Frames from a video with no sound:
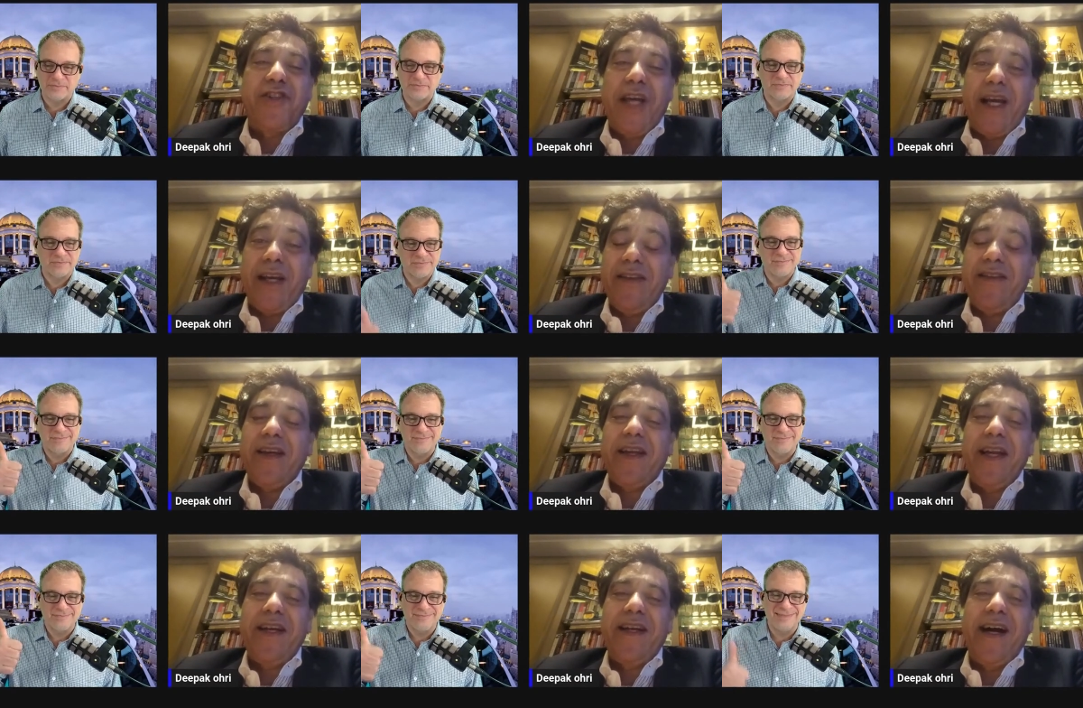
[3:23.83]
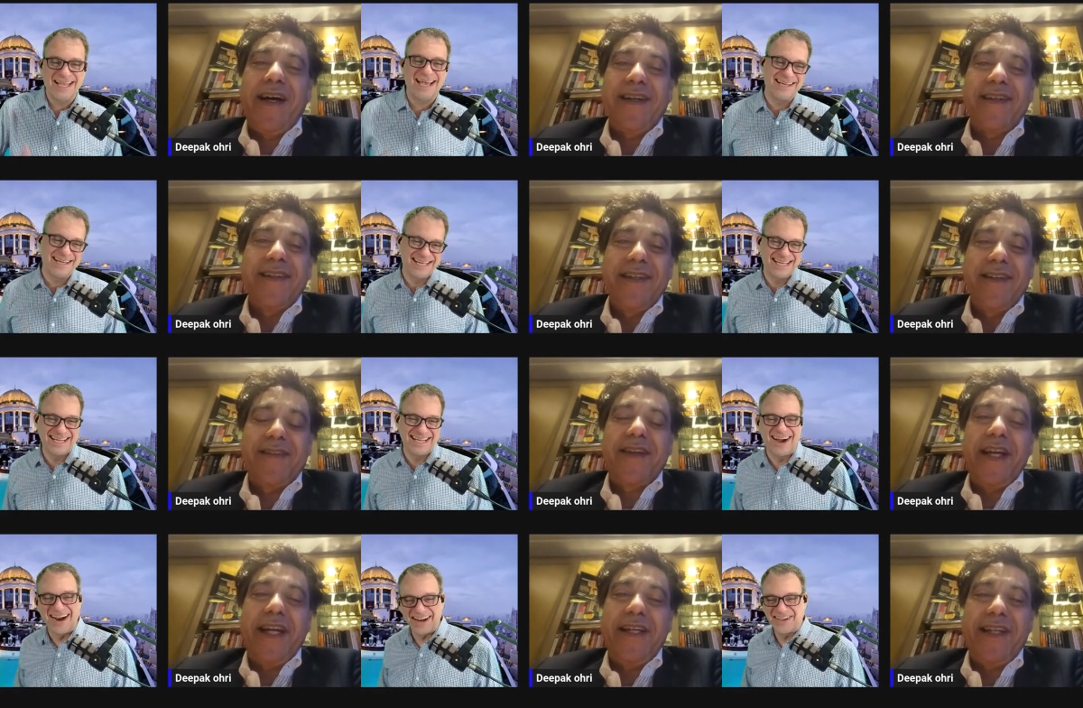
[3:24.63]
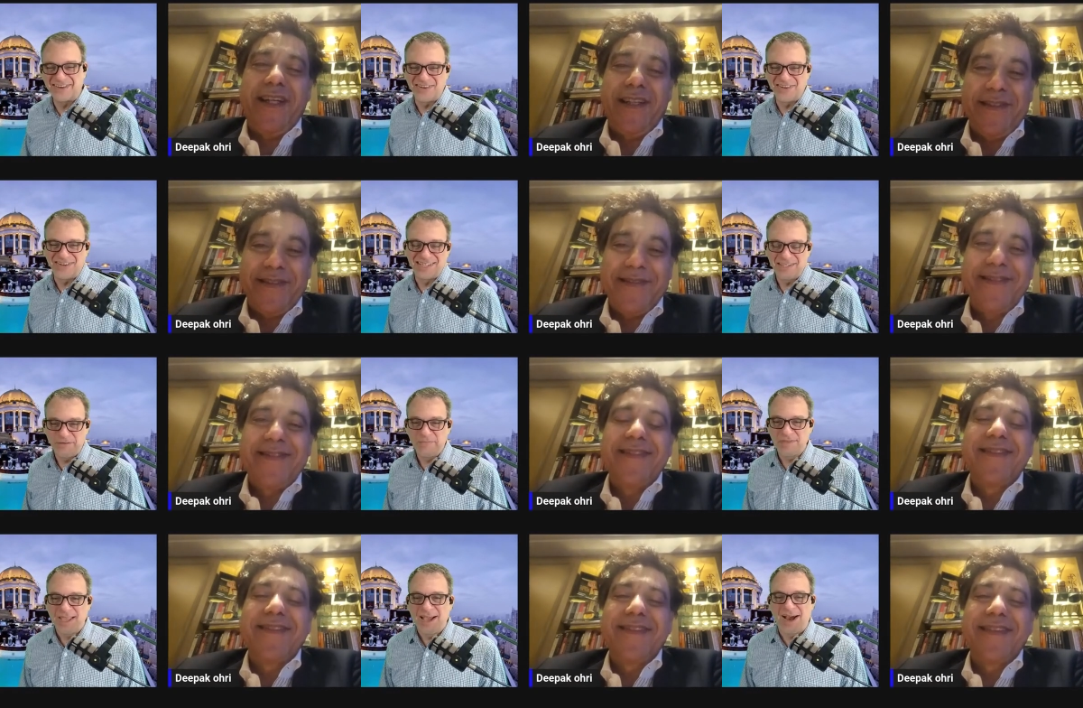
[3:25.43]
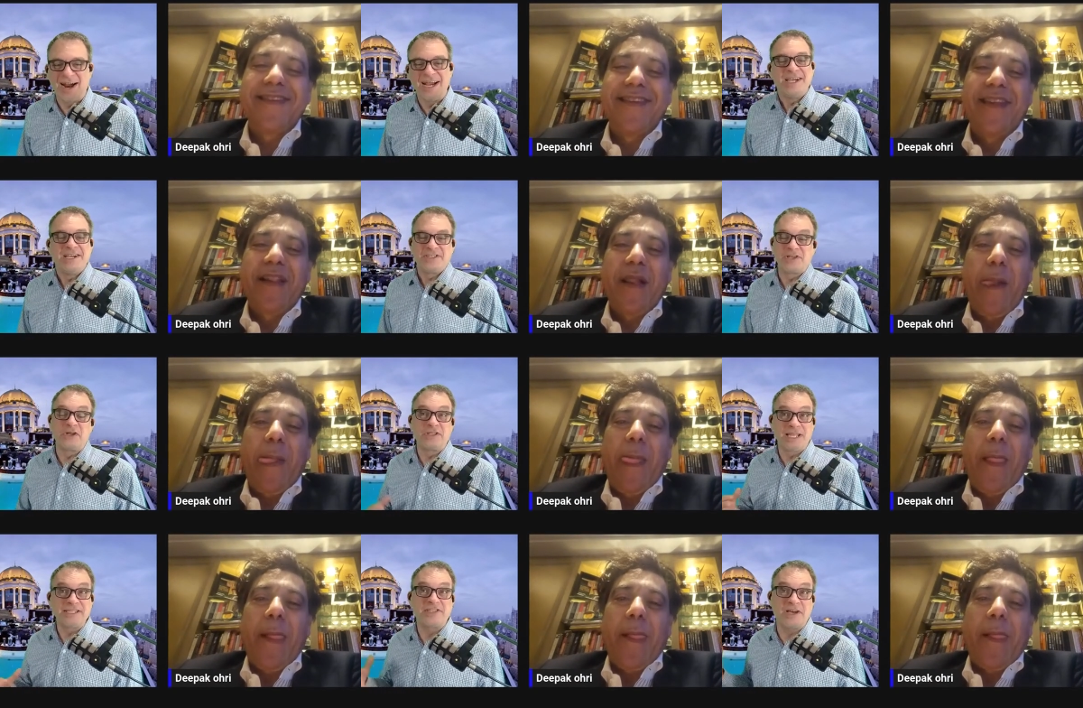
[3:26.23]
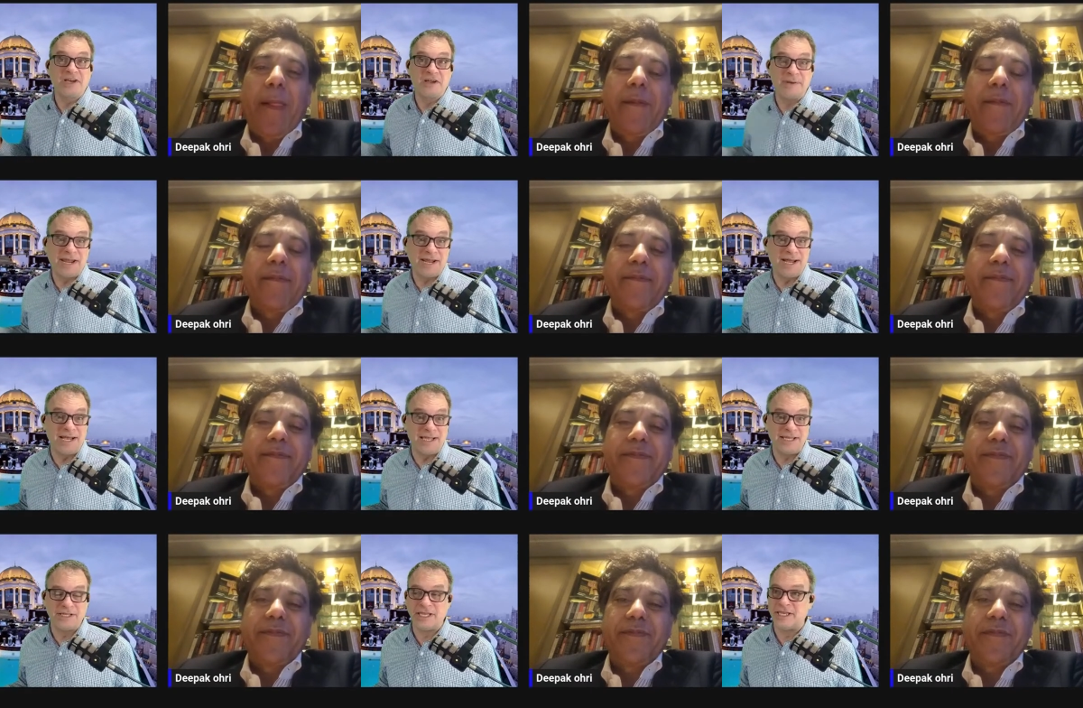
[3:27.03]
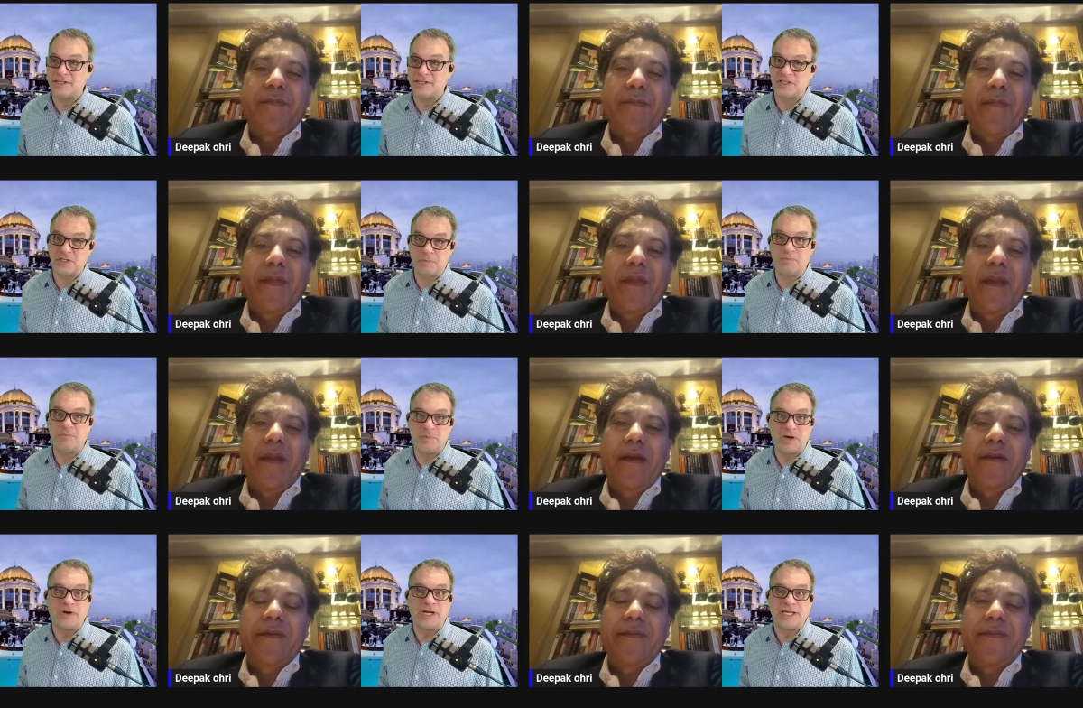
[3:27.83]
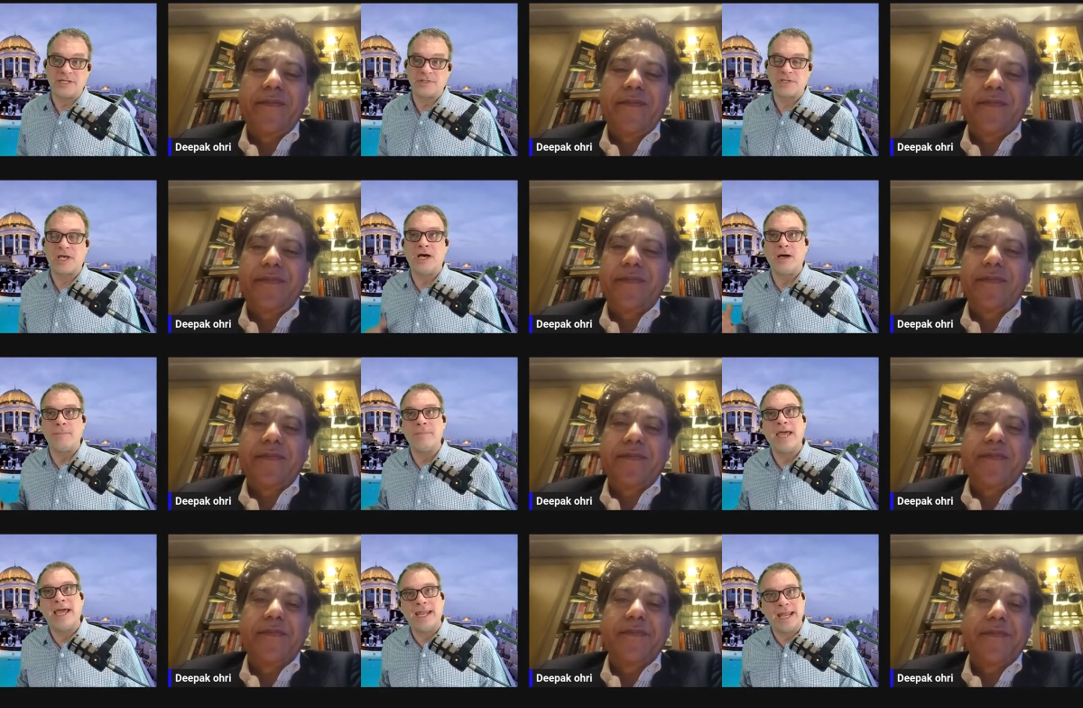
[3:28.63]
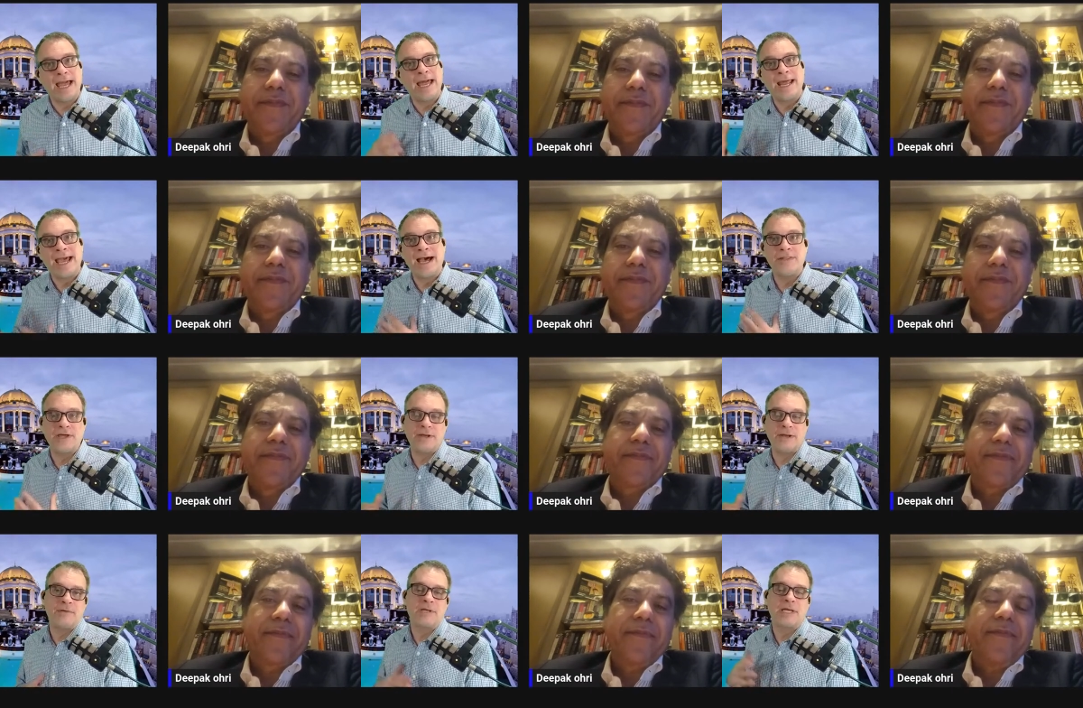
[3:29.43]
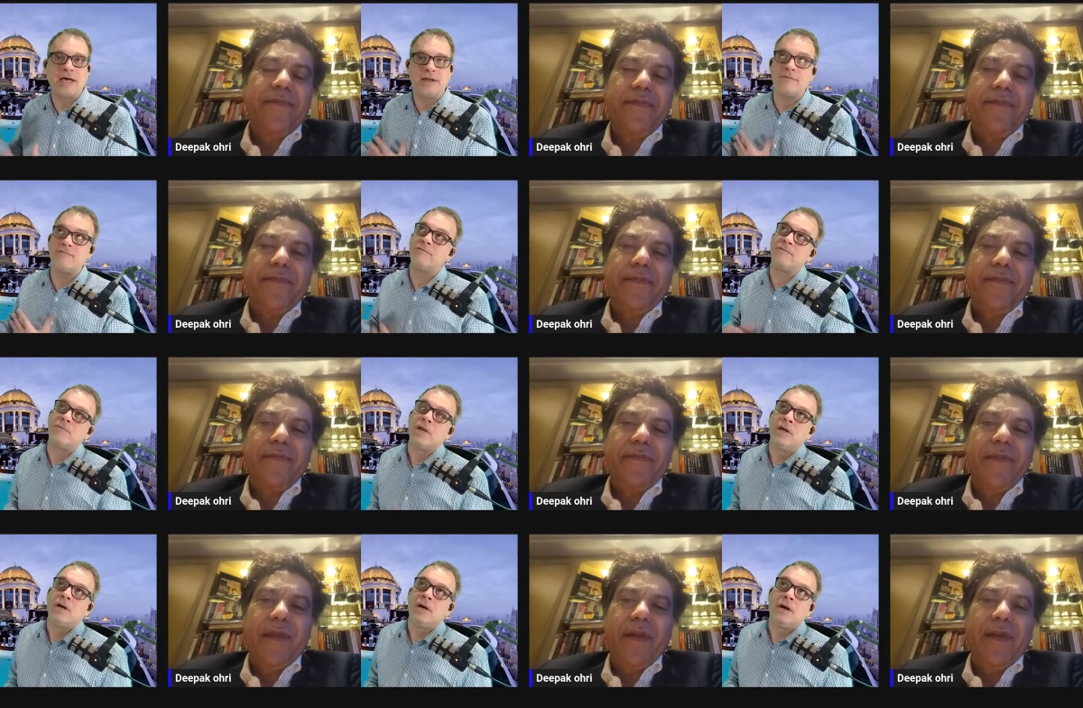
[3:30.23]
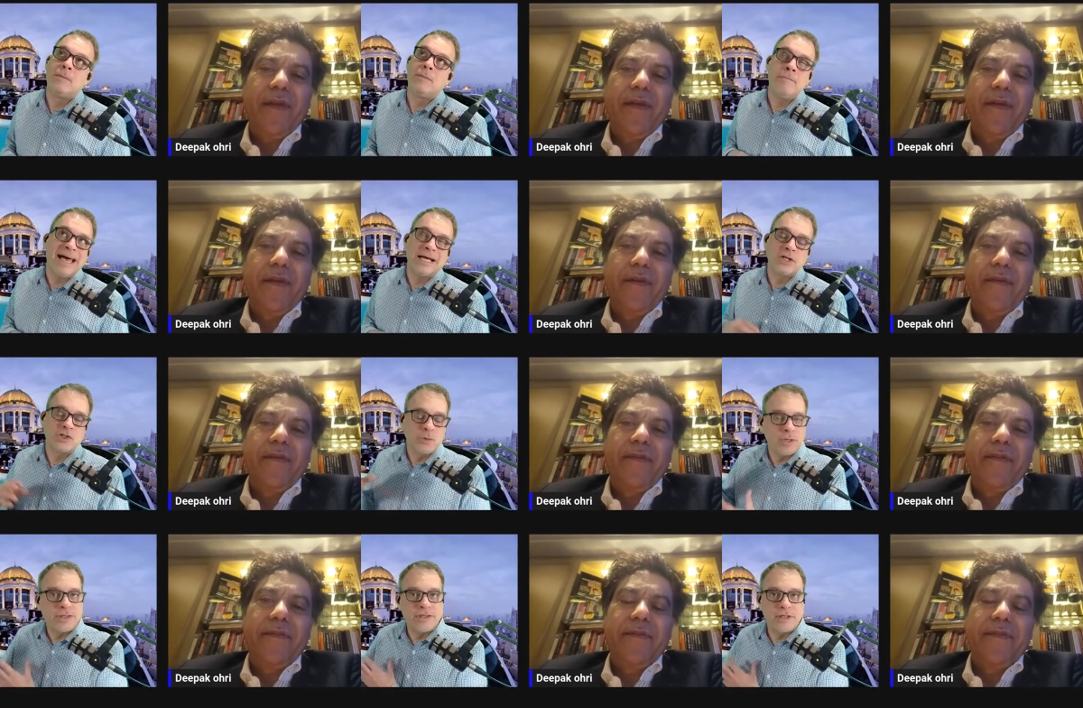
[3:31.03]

Speaker 1: Cheng. He's a great guy. Yeah. He's All a great right, dean. Cool.
Speaker 2: All right, so let's talk about uh, experience um, and and how that kind of melds with the